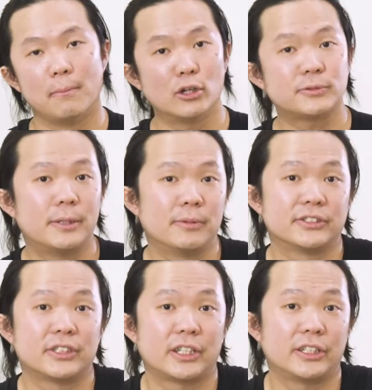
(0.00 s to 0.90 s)
Most people
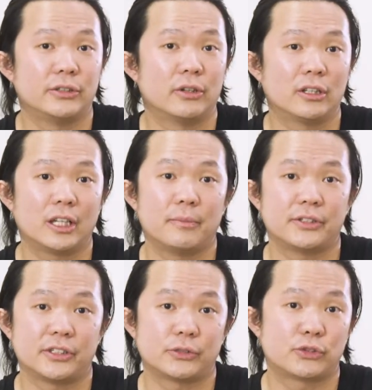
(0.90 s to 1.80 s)
starting in the online
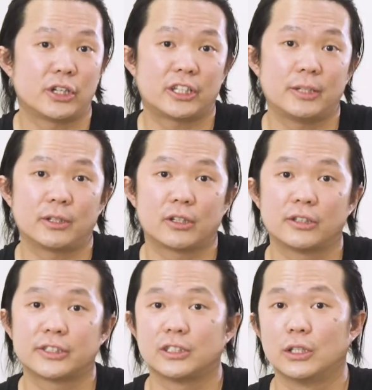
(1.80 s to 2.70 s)
business will try to keep their
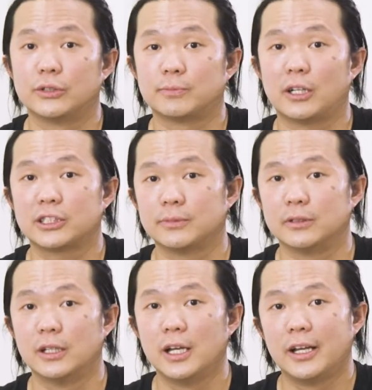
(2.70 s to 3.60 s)
costs as low as
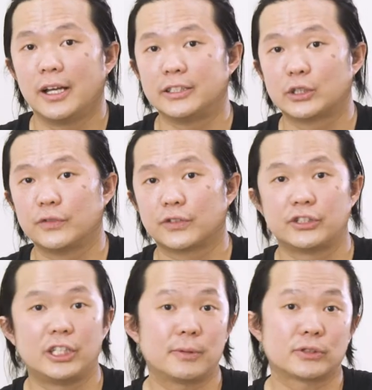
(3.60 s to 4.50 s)
possible, hence going for the
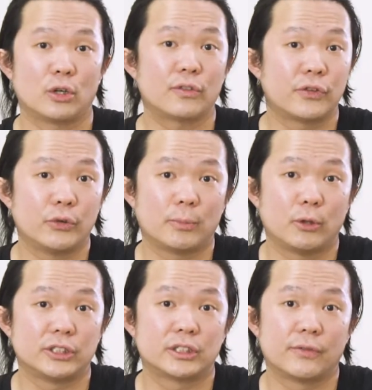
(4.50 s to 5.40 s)
cheapest or free web
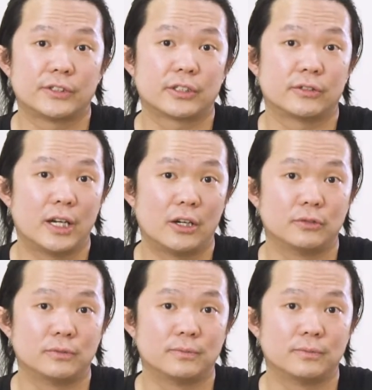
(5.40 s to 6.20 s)
hosting services around.